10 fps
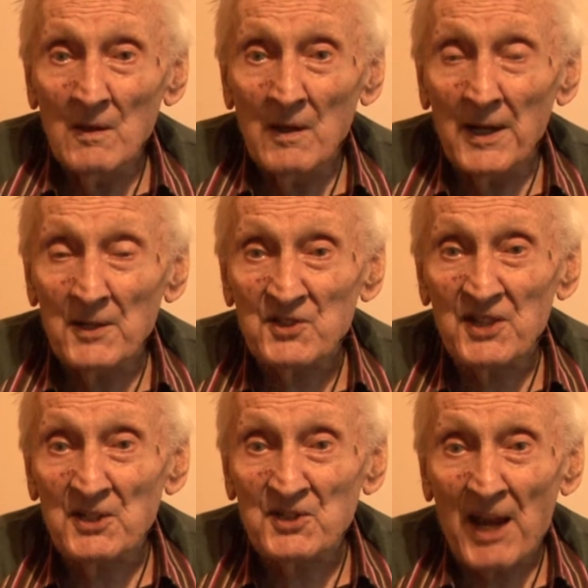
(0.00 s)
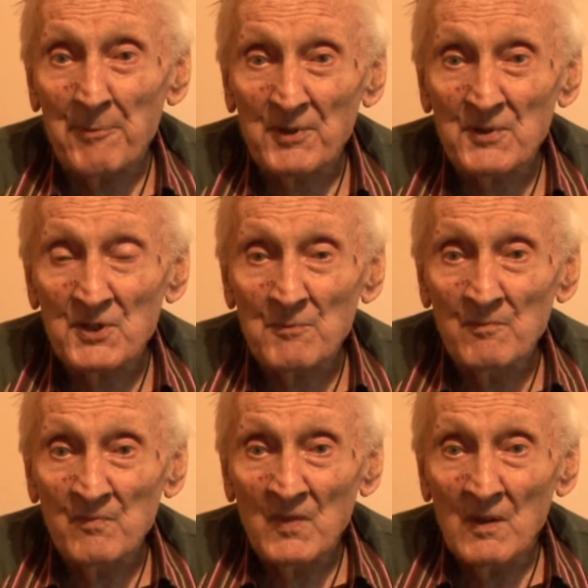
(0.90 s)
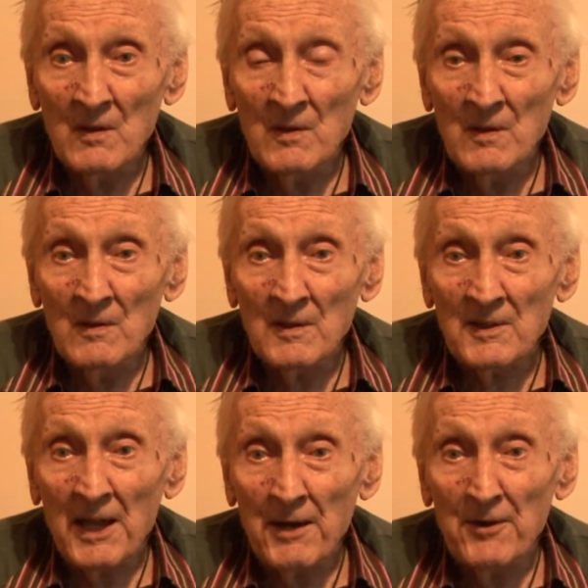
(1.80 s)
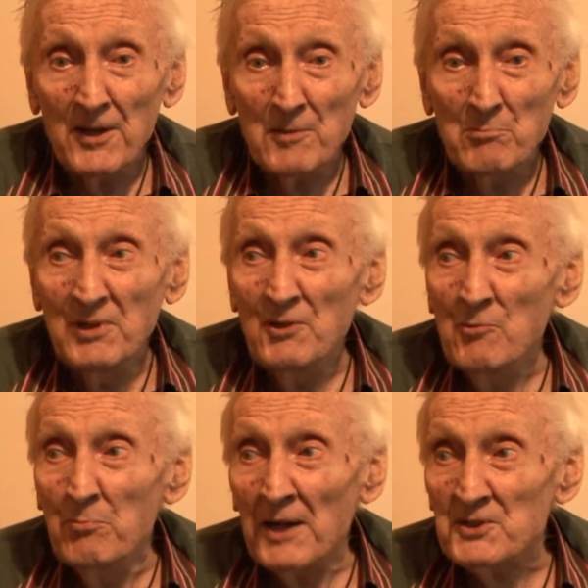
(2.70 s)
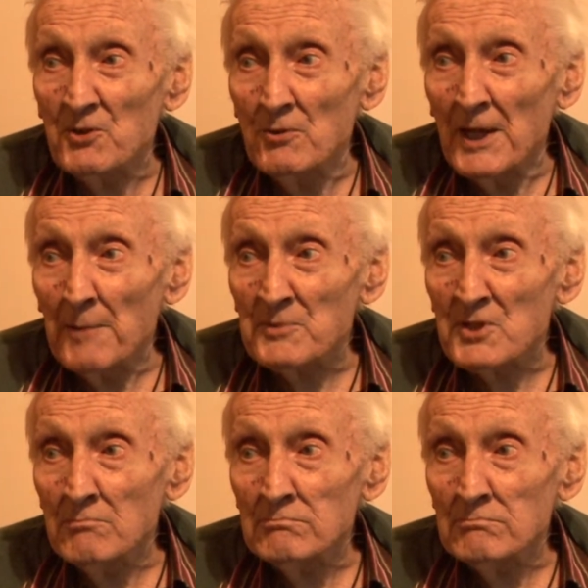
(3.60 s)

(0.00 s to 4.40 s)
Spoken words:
I had 6 sappers carrying blue bicycle lamps.